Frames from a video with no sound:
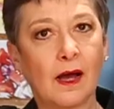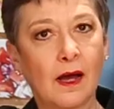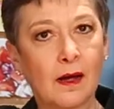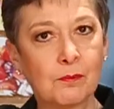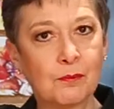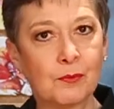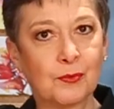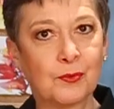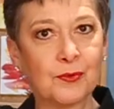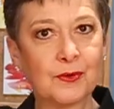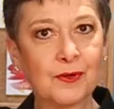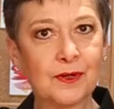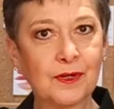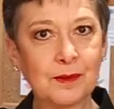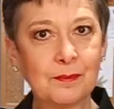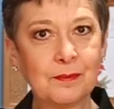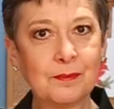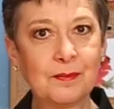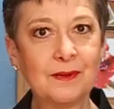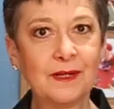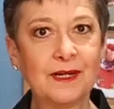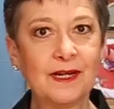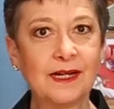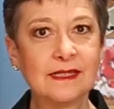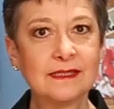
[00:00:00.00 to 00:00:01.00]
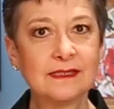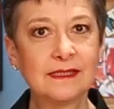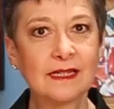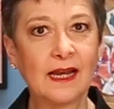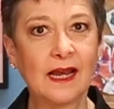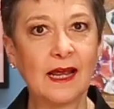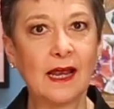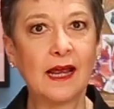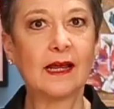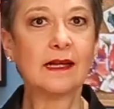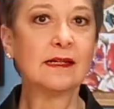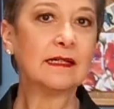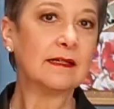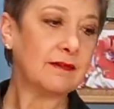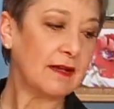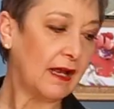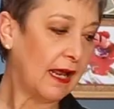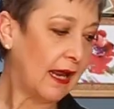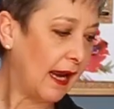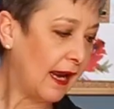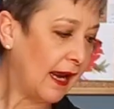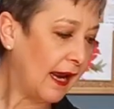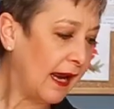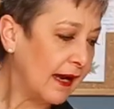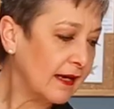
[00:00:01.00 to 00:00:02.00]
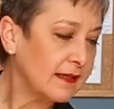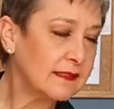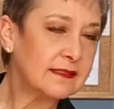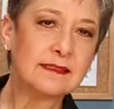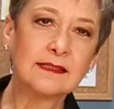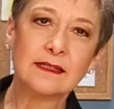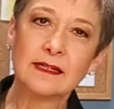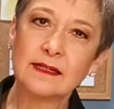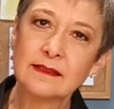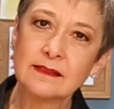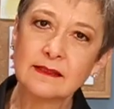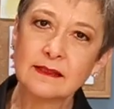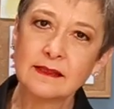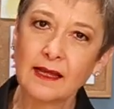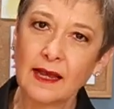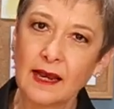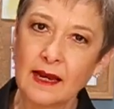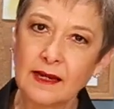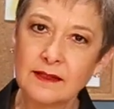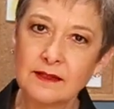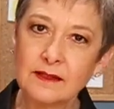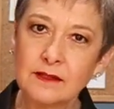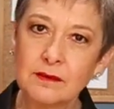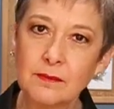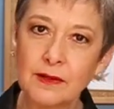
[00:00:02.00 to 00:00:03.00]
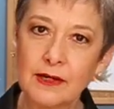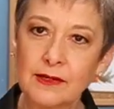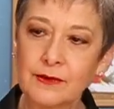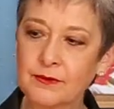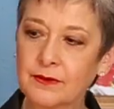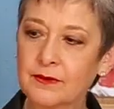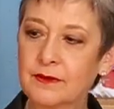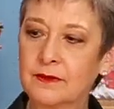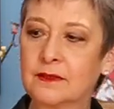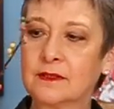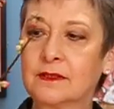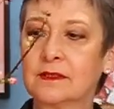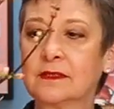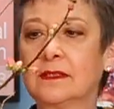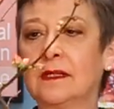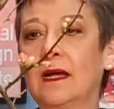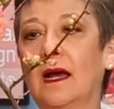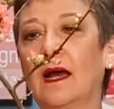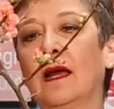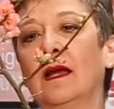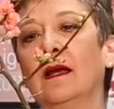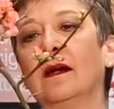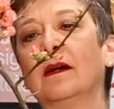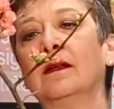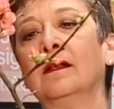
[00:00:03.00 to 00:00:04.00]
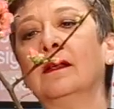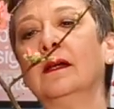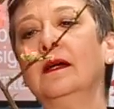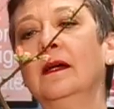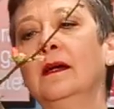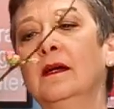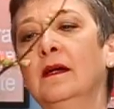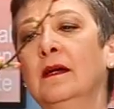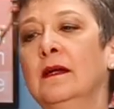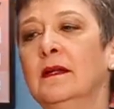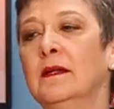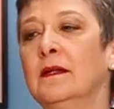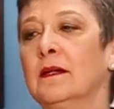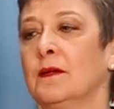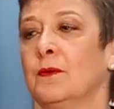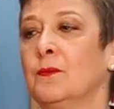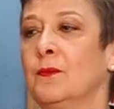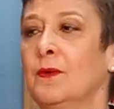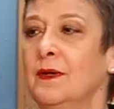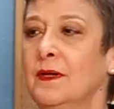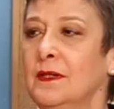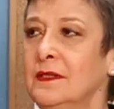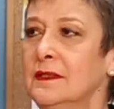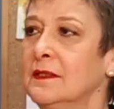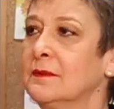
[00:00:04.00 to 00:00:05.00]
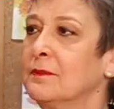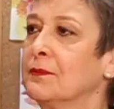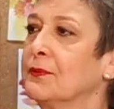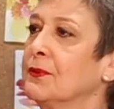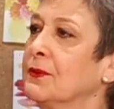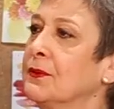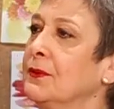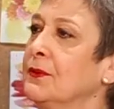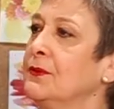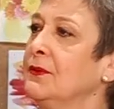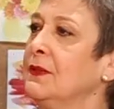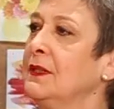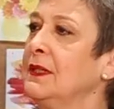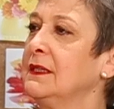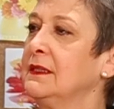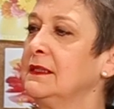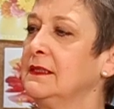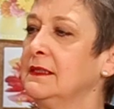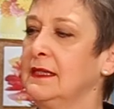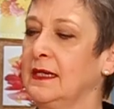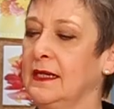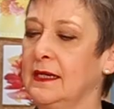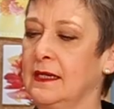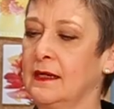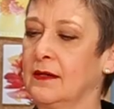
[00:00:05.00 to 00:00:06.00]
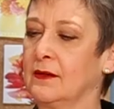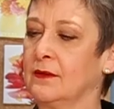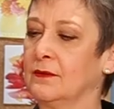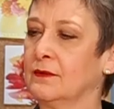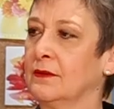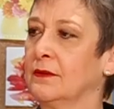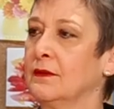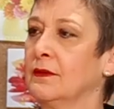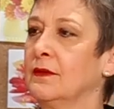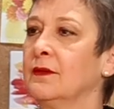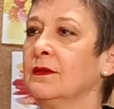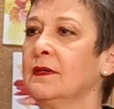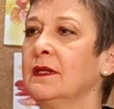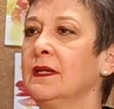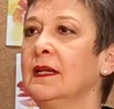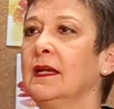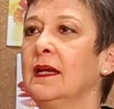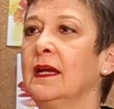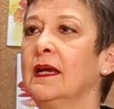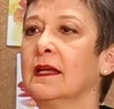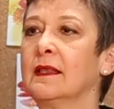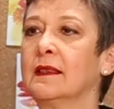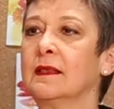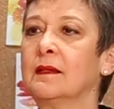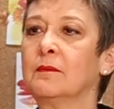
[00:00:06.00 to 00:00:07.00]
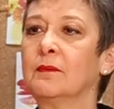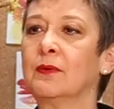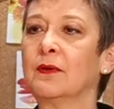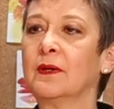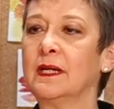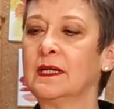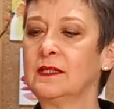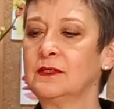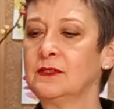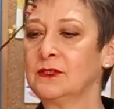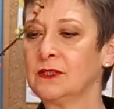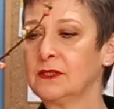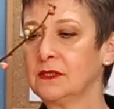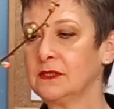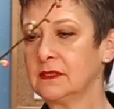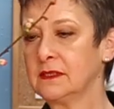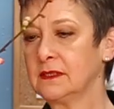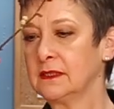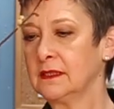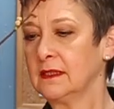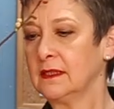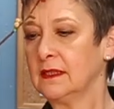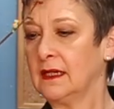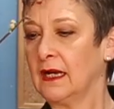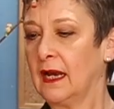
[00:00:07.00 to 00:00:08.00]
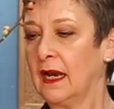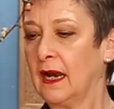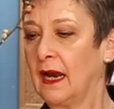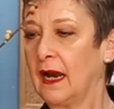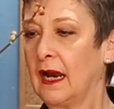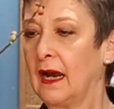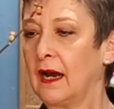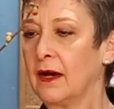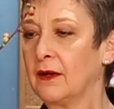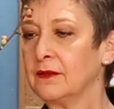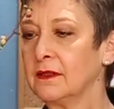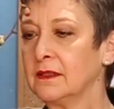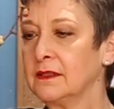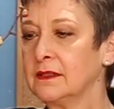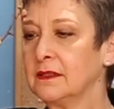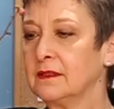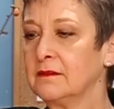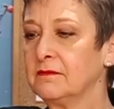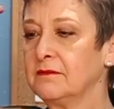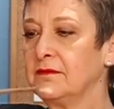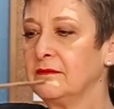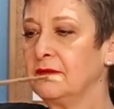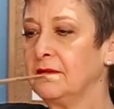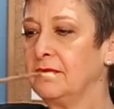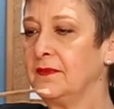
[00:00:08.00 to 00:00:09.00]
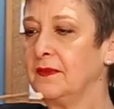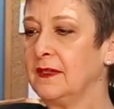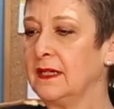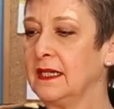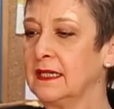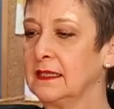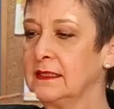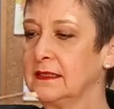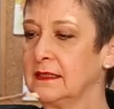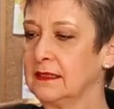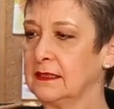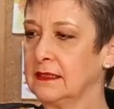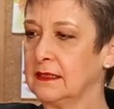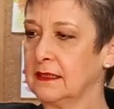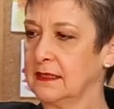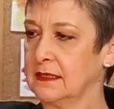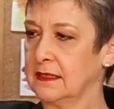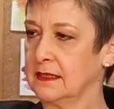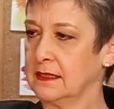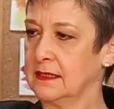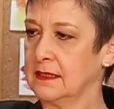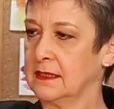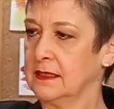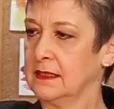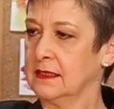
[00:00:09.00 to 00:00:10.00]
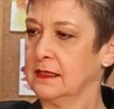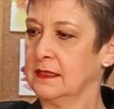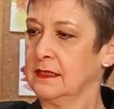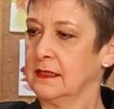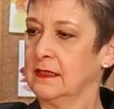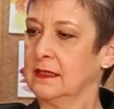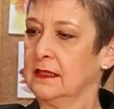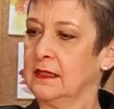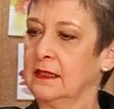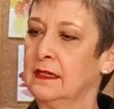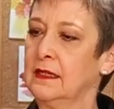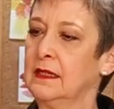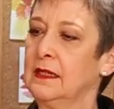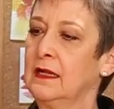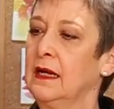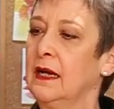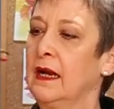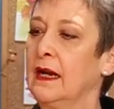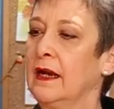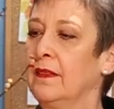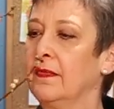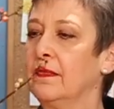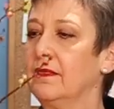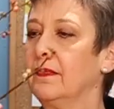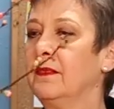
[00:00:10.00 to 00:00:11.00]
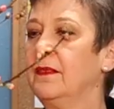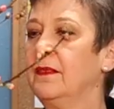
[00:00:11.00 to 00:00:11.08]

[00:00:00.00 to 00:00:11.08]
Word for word: upward a bit and accent the asymmetrical style. Now I want to prune this down, looking at the branches, how does it fit? And